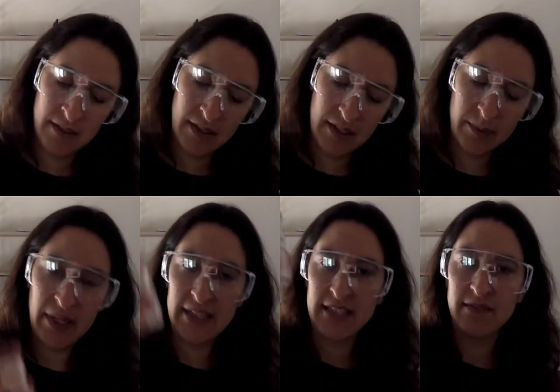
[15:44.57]
in a
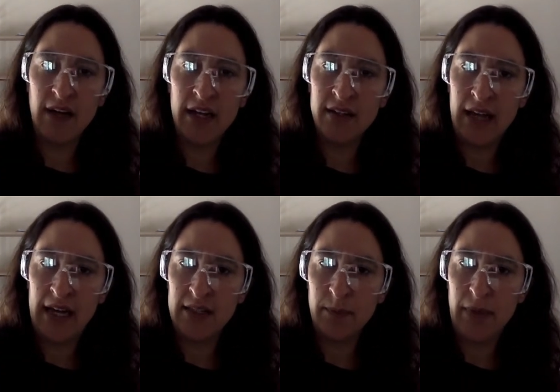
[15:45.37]
plastic vial,
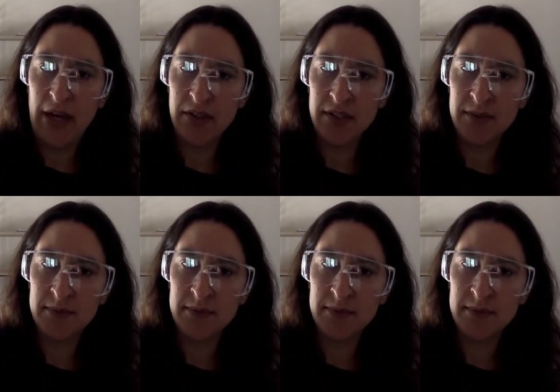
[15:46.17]
alum powder.